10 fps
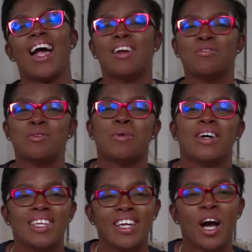
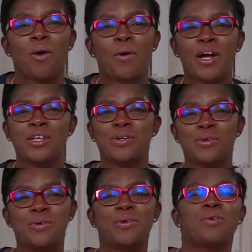everybody, how are
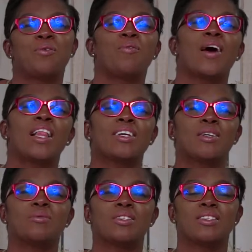you?
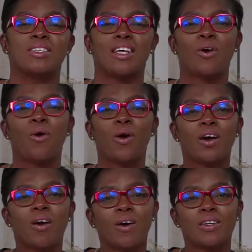Welcome to the Decor
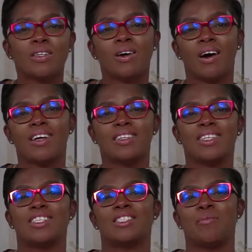Corner on
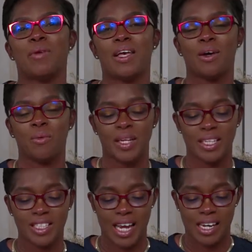the Jamaica
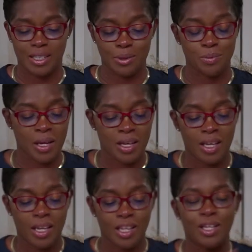Wedding channel.
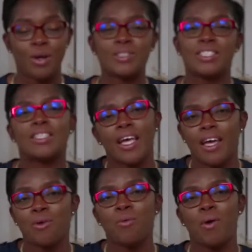Now
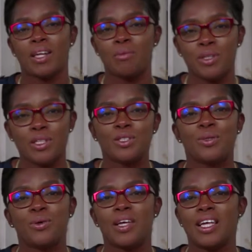today what I'm going to
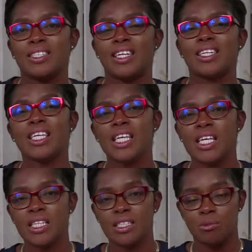do is an
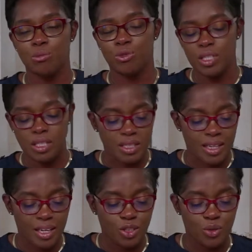easy
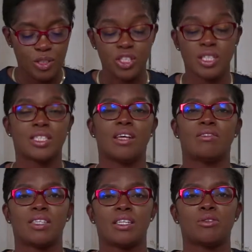breezy
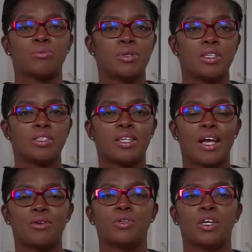do-it-yourself centerpiece
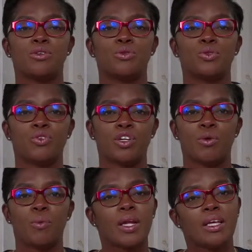that you can use for
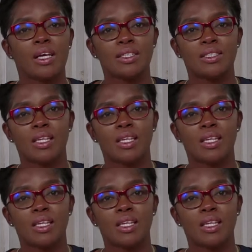your wedding guest